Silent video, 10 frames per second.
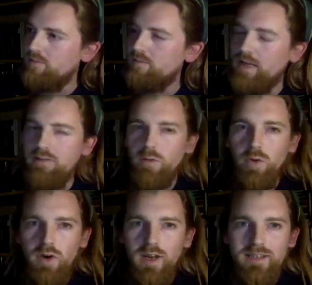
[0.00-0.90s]
kind of
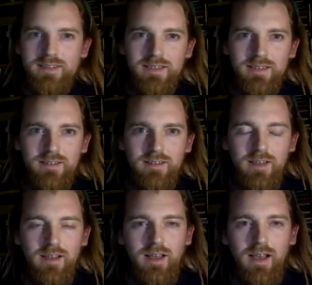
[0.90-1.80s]
oriented
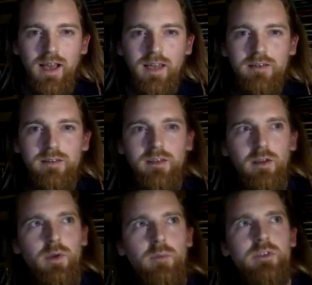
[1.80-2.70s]
and you know
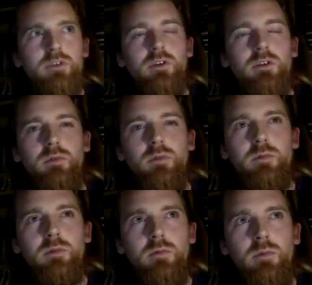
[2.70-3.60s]
when we talk
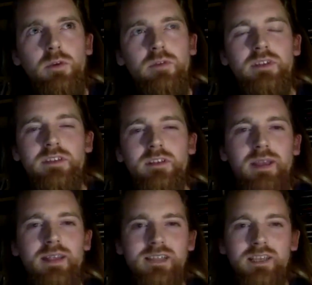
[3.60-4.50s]
we, we move into the
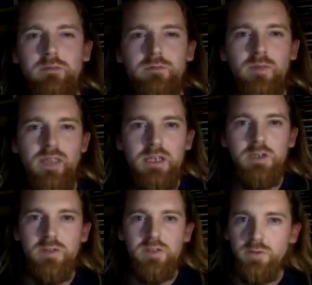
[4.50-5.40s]
domains then of
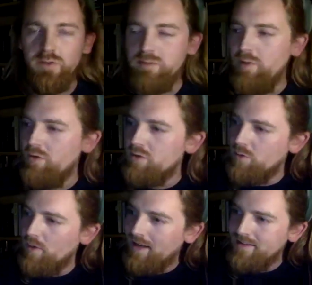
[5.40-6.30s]
individual
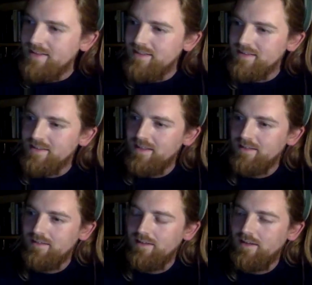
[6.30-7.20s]
spiritualities and
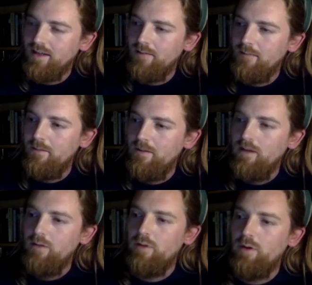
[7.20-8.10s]
things like that
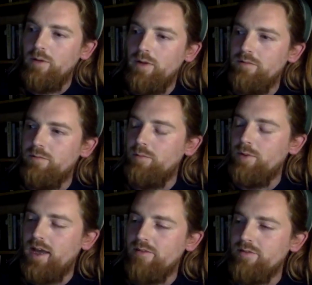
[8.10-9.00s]
where we
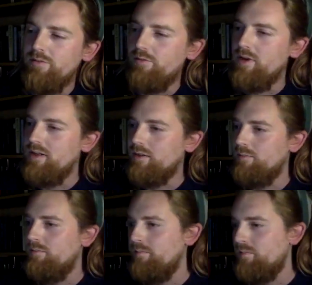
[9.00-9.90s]
we have a
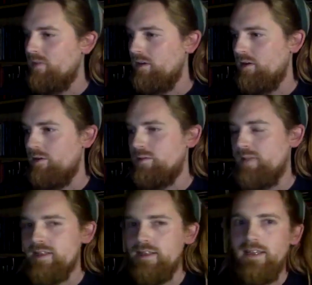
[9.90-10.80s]
freedom you know
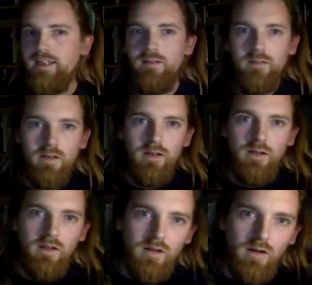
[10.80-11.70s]
especially in
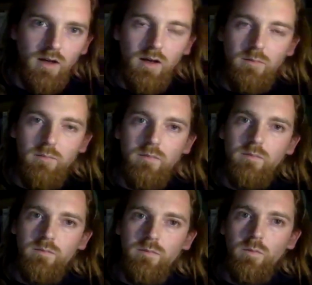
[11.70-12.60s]
um,
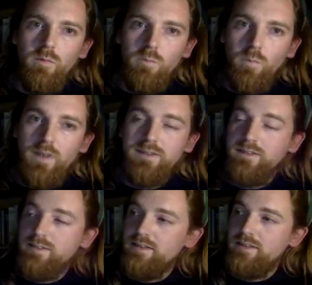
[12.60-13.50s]
western
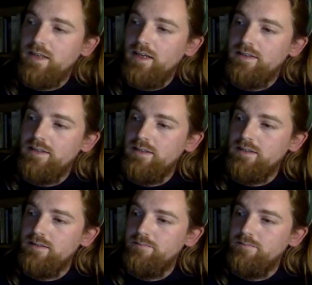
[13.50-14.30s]
societies